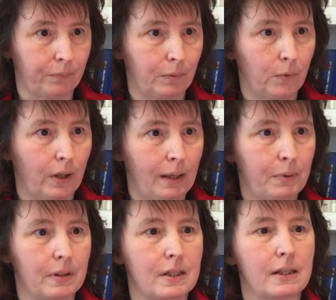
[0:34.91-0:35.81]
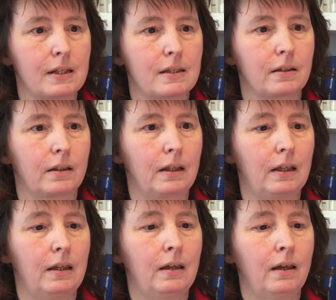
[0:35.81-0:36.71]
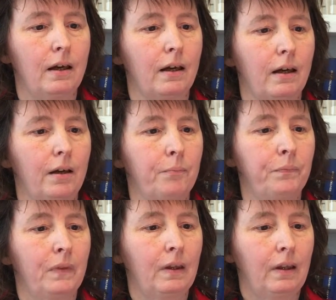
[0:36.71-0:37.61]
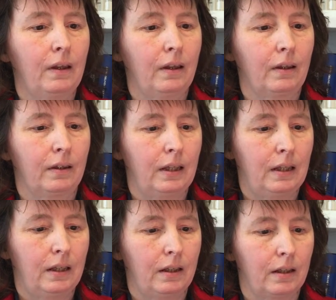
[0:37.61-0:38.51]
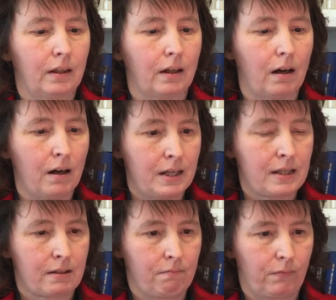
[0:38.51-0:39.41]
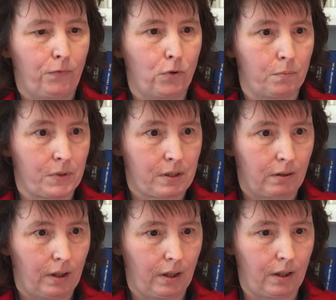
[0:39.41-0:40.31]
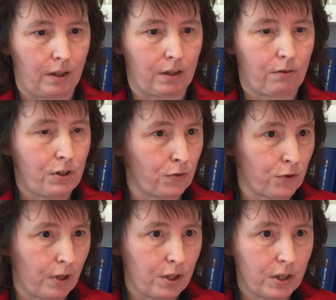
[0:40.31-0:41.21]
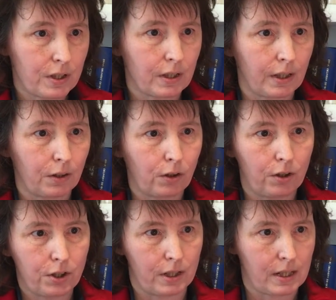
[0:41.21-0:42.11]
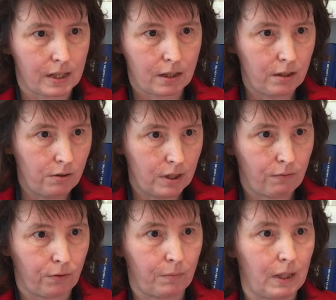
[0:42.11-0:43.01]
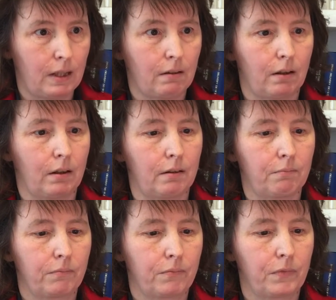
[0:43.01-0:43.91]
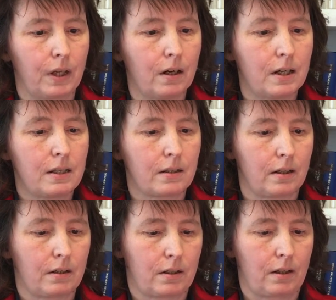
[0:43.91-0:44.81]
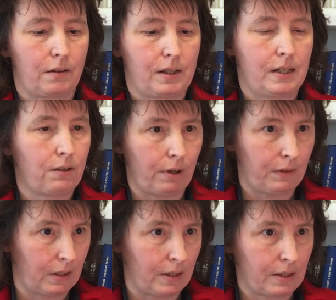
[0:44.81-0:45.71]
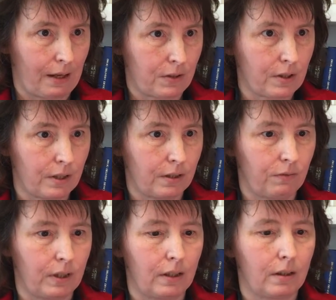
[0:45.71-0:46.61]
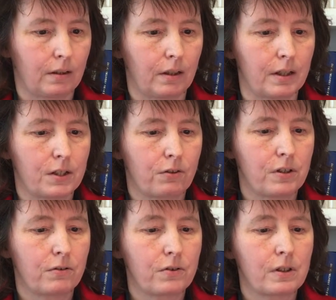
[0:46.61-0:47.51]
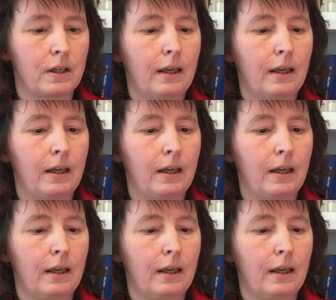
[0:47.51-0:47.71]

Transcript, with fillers: And what happens is that the um, the ice forms uh, crystal structures and the collagen is excluded from the, uh, the ice and uh, sits around the outside of the, the ice crystals